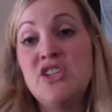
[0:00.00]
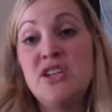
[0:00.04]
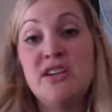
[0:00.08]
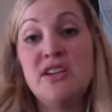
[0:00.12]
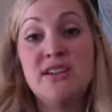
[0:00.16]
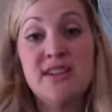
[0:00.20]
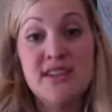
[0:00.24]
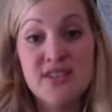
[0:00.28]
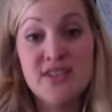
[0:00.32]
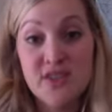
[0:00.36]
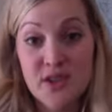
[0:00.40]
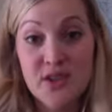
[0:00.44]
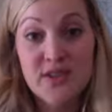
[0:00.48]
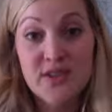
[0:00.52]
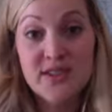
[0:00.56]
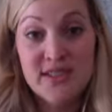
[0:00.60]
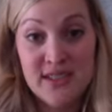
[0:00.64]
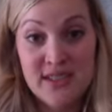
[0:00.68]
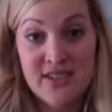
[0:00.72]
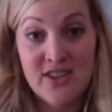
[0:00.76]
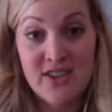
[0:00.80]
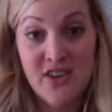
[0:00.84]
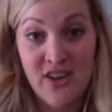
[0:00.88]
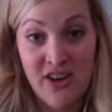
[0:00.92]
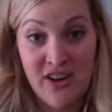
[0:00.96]
adults,
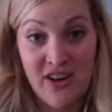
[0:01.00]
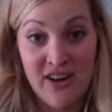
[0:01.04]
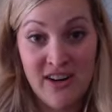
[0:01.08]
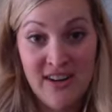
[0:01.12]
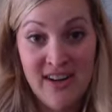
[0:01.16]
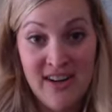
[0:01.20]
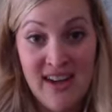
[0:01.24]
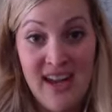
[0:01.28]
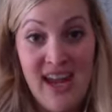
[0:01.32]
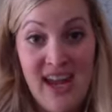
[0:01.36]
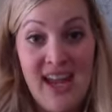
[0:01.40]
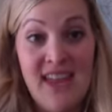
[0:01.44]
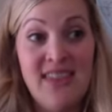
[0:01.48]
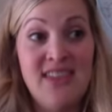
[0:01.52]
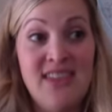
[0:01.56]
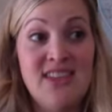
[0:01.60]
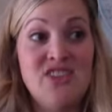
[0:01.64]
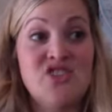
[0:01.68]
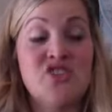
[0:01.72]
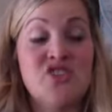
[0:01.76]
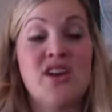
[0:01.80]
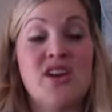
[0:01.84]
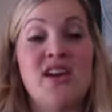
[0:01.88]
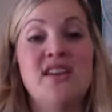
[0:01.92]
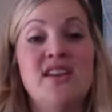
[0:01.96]
that's hard. And then
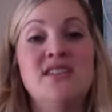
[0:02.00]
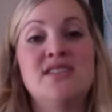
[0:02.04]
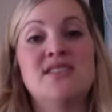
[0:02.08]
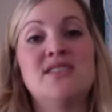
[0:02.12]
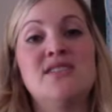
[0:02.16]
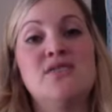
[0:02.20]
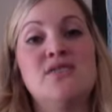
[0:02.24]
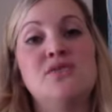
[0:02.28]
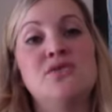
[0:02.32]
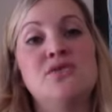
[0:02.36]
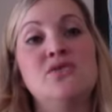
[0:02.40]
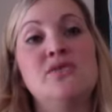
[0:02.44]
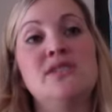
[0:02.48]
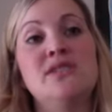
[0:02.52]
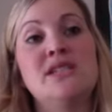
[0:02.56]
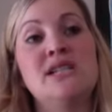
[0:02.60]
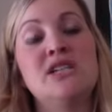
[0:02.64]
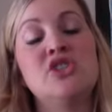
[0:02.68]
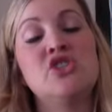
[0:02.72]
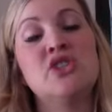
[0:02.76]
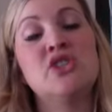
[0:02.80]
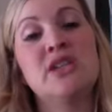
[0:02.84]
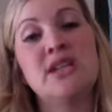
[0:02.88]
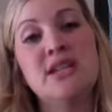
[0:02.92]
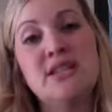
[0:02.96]
trying to
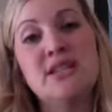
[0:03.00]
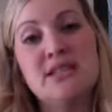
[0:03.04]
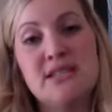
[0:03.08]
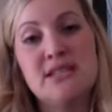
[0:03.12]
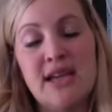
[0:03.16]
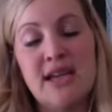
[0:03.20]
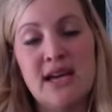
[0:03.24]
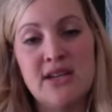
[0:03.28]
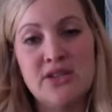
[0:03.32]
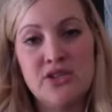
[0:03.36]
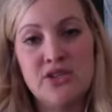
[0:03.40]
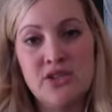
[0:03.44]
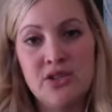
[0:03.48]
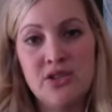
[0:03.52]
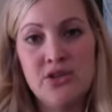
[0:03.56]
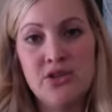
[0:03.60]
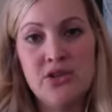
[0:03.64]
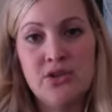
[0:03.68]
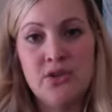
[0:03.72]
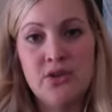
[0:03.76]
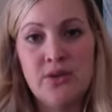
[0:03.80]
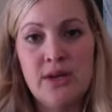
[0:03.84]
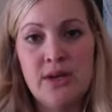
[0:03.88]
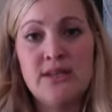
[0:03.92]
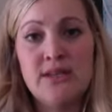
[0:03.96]
teach kids that
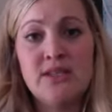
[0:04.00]
too,